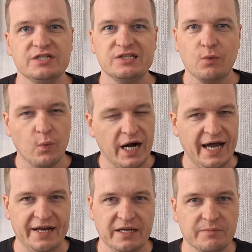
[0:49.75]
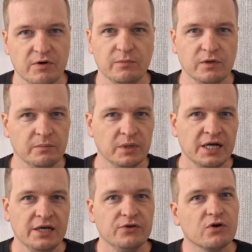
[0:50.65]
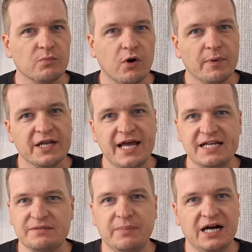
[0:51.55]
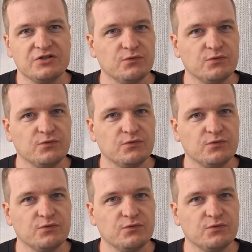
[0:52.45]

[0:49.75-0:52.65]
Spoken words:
the wiring problem. Your Bobcat has a bunch of